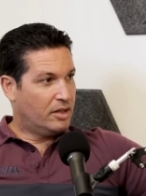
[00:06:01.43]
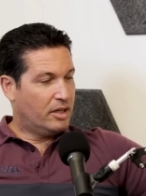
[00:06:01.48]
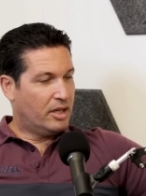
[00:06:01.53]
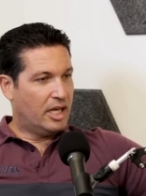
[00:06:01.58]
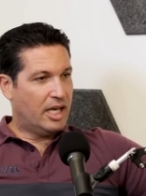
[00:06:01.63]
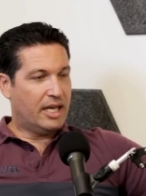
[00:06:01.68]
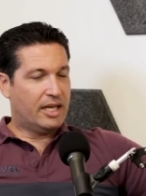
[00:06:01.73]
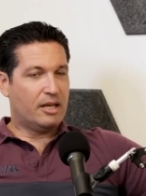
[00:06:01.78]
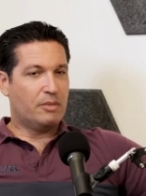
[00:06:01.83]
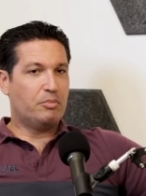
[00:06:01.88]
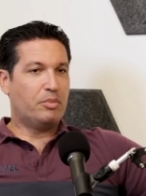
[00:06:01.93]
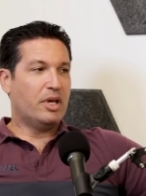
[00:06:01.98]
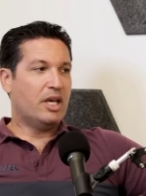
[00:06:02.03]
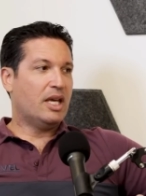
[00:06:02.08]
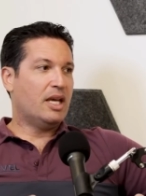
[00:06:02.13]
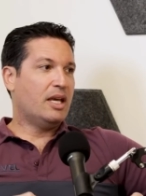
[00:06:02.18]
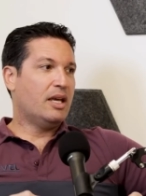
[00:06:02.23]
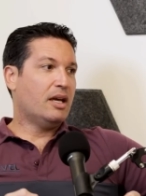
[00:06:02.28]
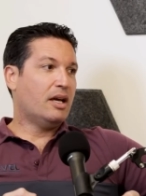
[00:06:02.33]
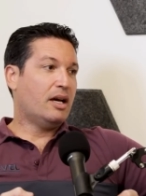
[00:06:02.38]
It can
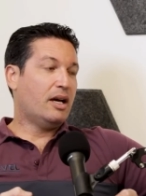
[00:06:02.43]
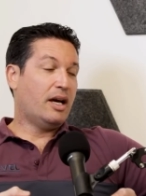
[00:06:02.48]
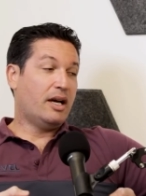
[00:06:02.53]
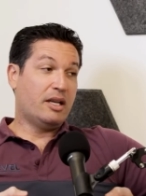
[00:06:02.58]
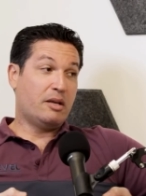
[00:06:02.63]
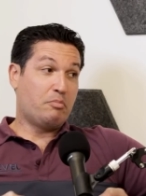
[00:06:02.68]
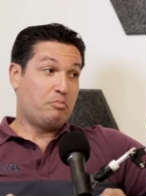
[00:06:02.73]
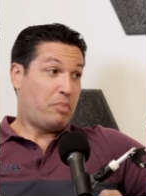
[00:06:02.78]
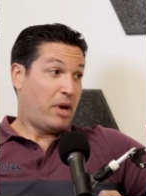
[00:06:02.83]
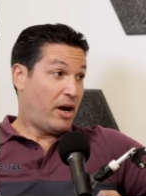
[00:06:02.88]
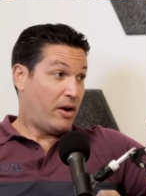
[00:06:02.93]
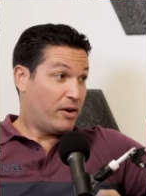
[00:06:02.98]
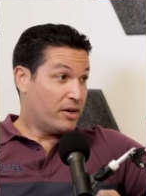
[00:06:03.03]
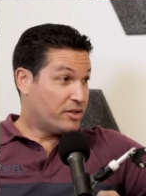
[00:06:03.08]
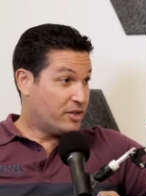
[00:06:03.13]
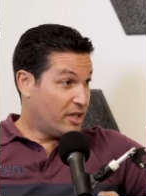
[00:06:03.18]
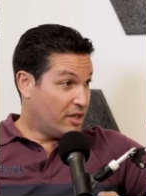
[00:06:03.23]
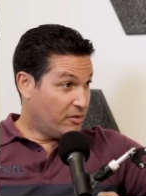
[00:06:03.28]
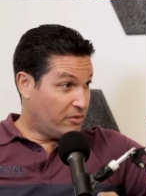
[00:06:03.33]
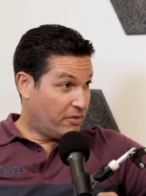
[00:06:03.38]
be an
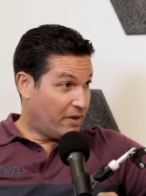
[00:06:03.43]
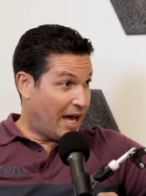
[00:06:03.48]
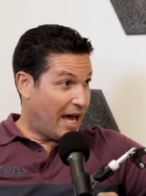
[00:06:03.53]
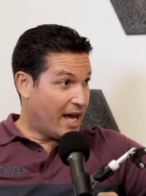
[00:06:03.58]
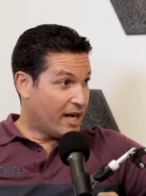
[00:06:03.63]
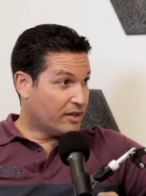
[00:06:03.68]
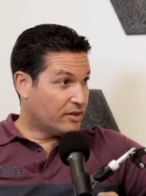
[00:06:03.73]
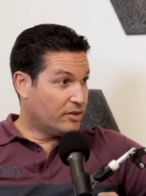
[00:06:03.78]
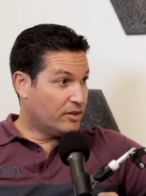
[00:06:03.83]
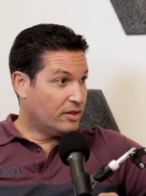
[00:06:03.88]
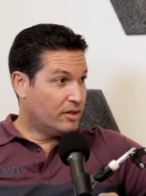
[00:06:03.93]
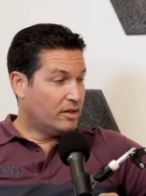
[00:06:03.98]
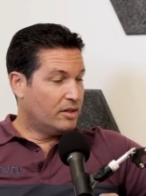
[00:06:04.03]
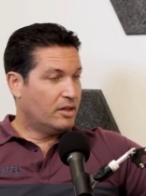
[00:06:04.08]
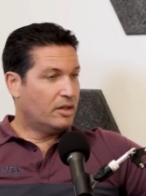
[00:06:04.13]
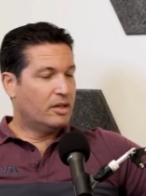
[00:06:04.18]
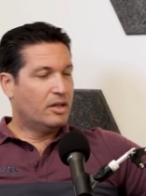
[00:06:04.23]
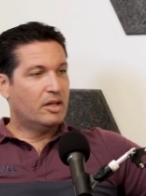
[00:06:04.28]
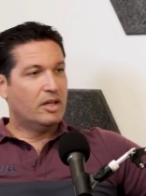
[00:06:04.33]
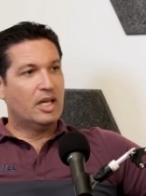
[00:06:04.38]
embarrassing fact.
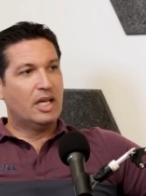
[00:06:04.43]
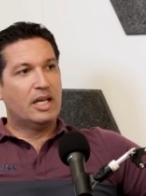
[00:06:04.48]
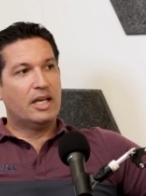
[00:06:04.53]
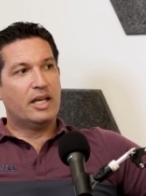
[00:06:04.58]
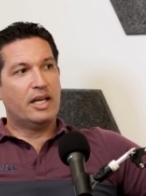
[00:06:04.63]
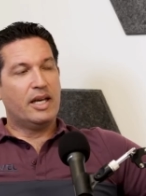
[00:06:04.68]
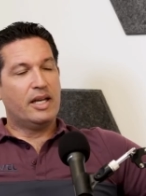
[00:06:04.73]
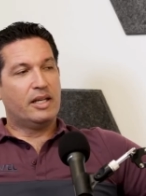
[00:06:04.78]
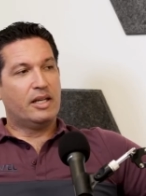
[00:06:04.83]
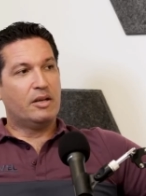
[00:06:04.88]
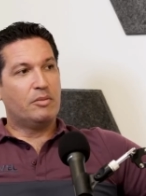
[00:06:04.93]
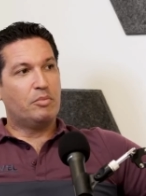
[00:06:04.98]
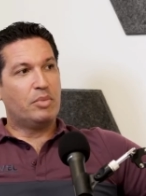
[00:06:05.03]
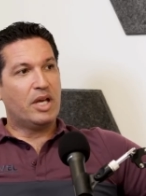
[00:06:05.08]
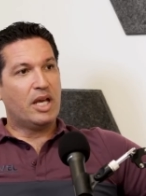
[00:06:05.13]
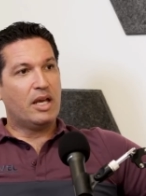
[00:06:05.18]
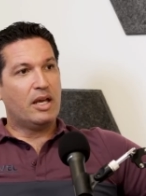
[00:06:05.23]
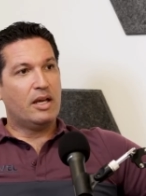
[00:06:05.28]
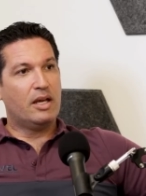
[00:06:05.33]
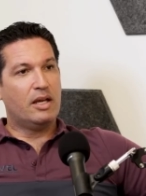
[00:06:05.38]
It can
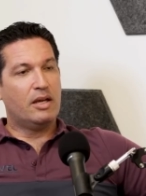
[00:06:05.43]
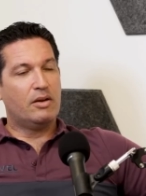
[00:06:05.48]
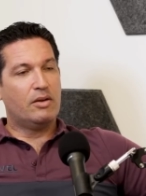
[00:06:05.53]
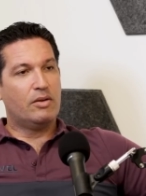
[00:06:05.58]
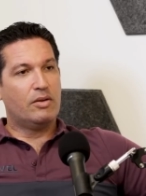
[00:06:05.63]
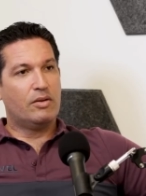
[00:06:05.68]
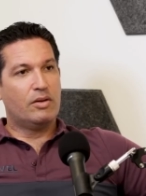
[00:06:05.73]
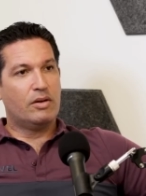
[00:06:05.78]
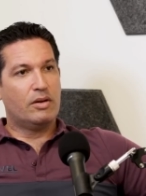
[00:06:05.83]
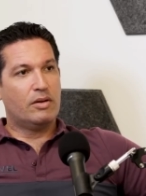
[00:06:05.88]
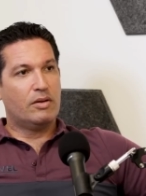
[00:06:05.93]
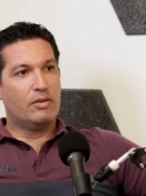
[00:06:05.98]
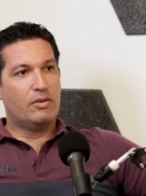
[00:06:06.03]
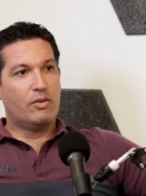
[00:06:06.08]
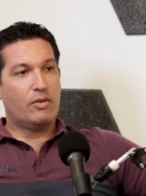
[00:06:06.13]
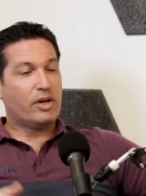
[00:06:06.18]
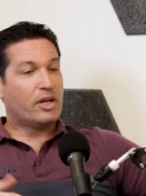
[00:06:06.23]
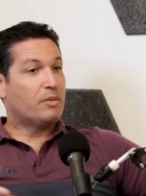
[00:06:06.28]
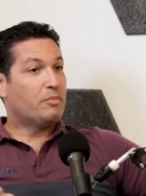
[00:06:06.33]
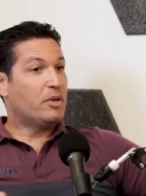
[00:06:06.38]
be,
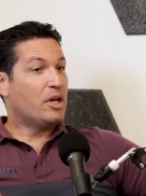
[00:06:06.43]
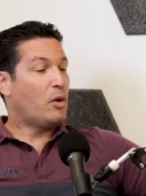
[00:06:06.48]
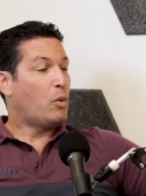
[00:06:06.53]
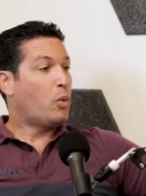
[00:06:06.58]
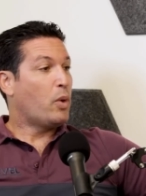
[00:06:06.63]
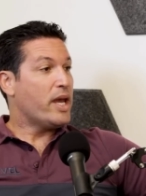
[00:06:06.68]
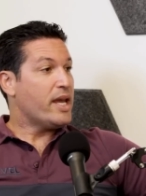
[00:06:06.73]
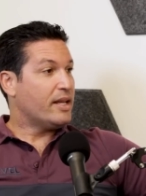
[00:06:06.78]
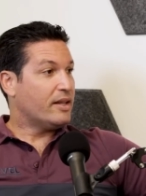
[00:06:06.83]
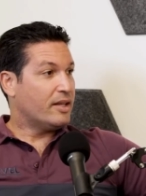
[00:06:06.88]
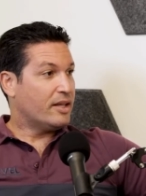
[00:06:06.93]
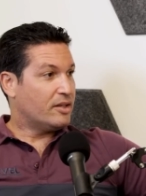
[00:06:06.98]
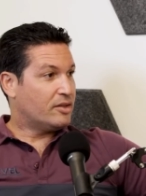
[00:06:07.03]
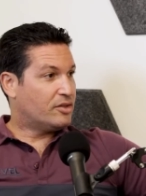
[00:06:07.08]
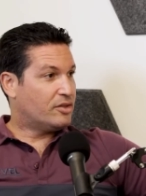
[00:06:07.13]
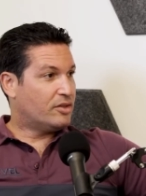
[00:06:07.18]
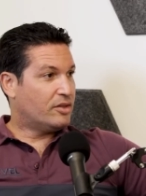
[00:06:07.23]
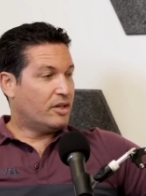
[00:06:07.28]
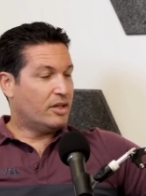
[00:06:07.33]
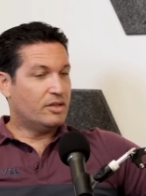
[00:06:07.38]
or it can be a
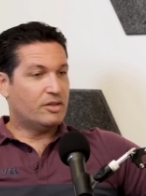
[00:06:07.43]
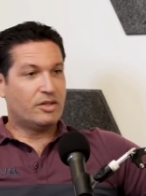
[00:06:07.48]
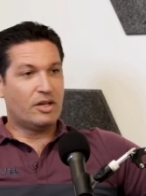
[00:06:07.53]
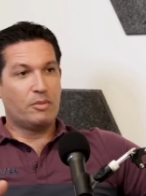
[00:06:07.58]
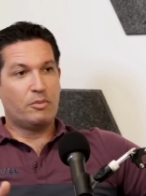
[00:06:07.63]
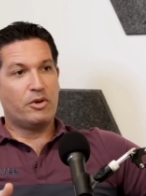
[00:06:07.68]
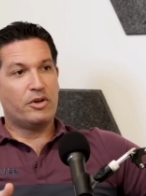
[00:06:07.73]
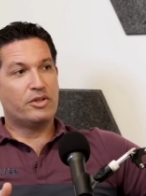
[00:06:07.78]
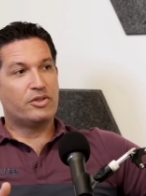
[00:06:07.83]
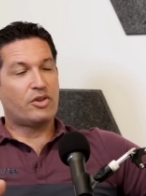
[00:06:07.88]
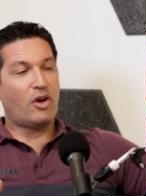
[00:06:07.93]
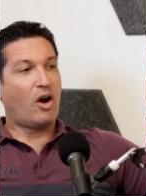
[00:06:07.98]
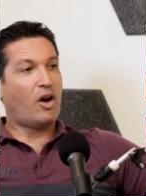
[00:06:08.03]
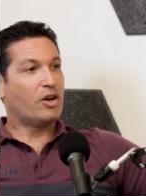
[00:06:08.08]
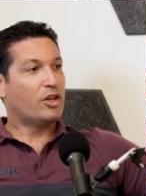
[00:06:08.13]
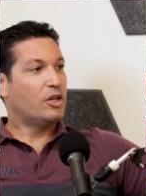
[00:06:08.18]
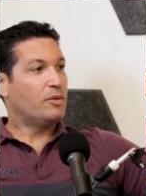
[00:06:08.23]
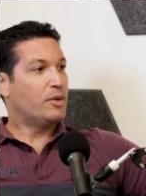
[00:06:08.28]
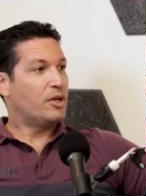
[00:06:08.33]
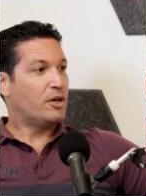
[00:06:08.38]
weakness in someone's
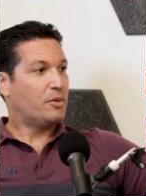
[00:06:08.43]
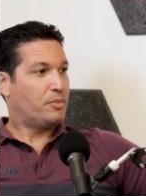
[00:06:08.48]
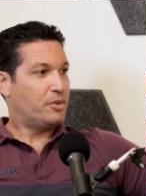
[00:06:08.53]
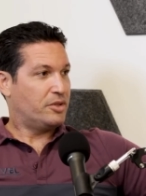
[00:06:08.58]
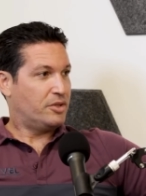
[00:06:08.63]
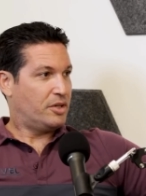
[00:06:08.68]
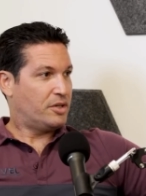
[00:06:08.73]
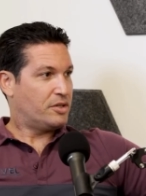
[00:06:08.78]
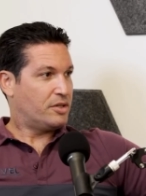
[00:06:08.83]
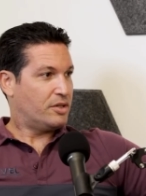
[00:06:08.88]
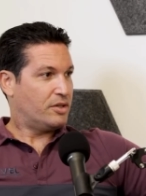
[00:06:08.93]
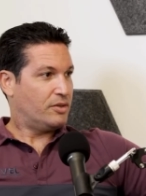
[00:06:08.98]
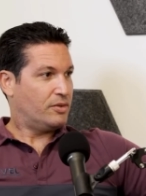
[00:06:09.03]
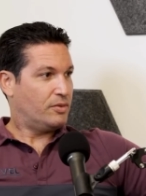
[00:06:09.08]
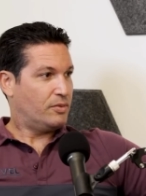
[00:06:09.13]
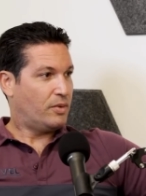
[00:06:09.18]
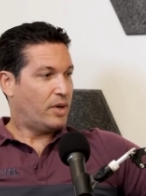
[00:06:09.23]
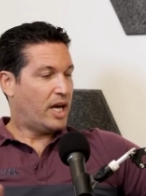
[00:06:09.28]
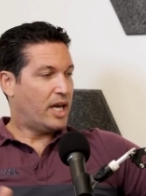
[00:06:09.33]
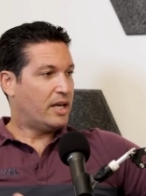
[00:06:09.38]
argument or position.
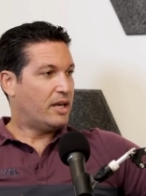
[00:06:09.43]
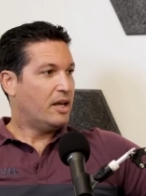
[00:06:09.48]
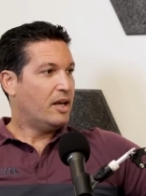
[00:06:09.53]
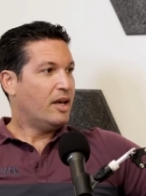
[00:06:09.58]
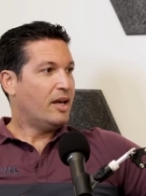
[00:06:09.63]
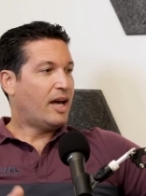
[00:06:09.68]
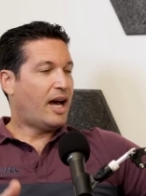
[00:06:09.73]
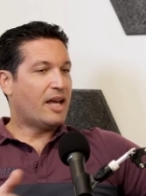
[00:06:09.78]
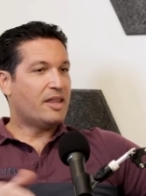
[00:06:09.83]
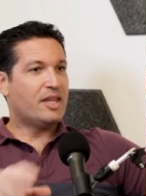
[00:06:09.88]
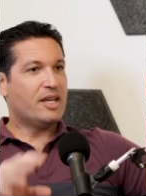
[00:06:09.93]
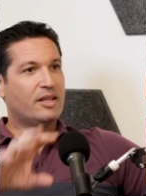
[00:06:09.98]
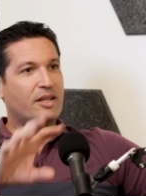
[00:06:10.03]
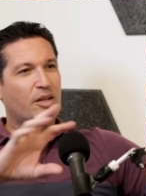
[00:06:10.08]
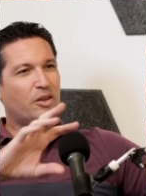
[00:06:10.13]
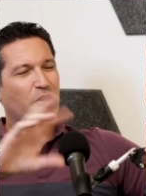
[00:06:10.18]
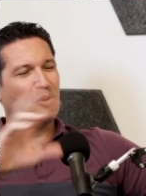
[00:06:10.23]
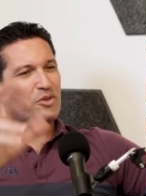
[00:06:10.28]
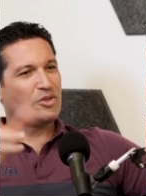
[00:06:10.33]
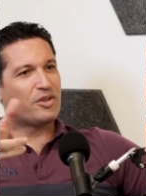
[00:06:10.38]
Right. I think
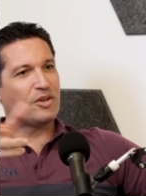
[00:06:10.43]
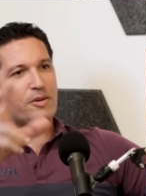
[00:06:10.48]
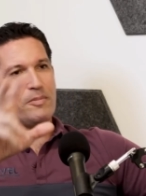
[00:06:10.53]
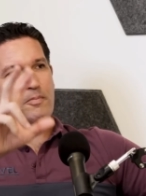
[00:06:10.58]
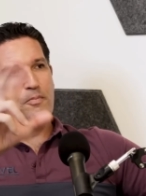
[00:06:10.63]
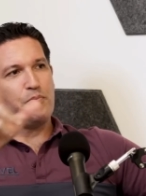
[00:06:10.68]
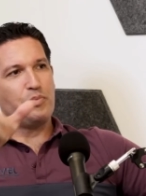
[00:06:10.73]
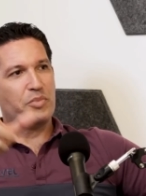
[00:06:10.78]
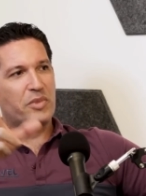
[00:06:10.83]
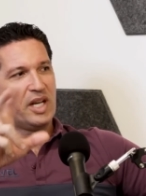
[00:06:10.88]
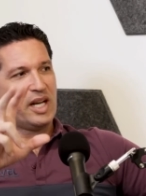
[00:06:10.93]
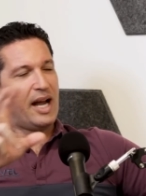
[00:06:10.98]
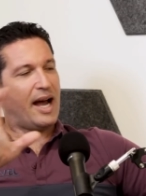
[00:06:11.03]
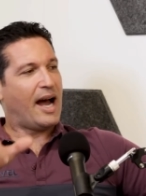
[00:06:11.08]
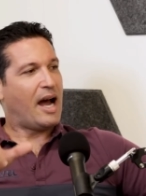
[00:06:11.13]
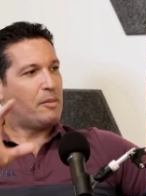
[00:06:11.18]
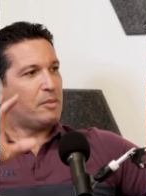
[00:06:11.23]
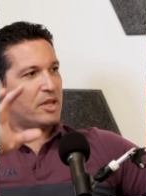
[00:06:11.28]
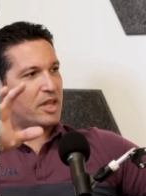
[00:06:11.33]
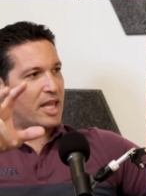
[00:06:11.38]
that those are the
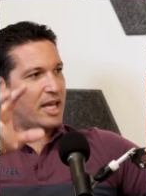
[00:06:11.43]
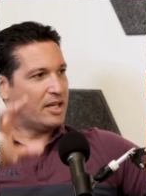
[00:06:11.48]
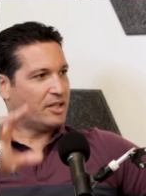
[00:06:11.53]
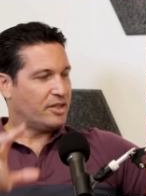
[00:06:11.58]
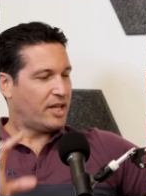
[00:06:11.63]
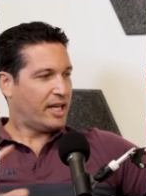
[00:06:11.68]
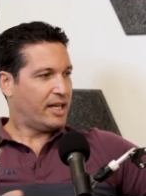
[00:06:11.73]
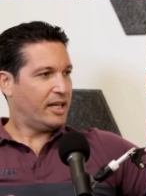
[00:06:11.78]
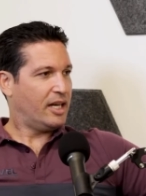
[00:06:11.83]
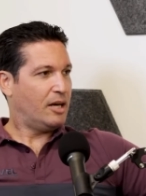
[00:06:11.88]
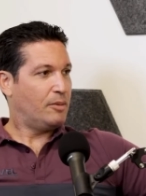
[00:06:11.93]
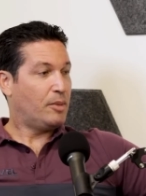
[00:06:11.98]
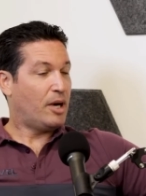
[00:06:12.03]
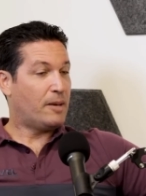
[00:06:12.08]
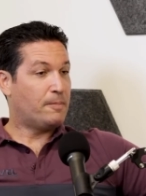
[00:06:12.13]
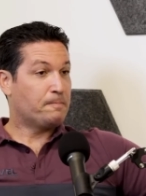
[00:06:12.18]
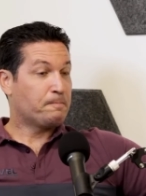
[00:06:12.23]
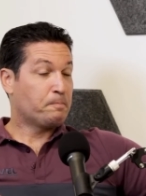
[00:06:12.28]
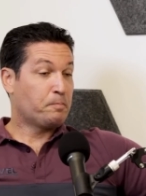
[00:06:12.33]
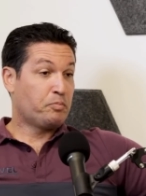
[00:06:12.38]
common things that can come up